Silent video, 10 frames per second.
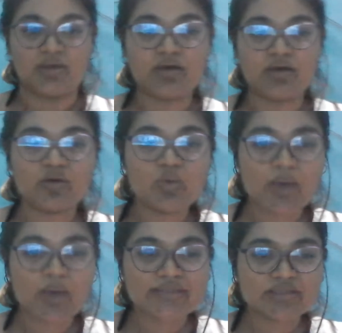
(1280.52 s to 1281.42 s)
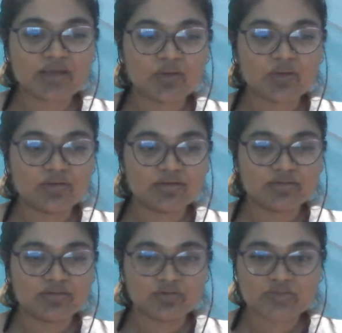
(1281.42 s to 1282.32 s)
Who has the doubt?
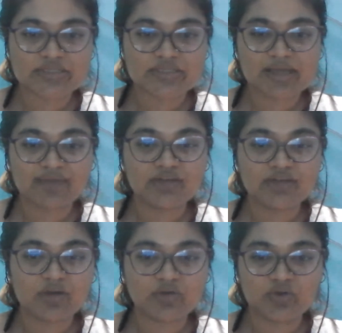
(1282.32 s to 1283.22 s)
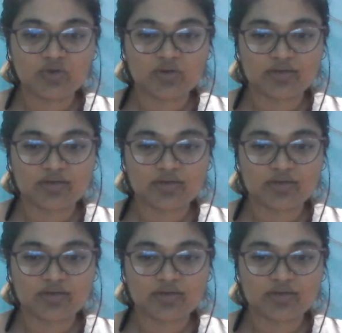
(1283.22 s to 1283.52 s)
You still have the doubt or not?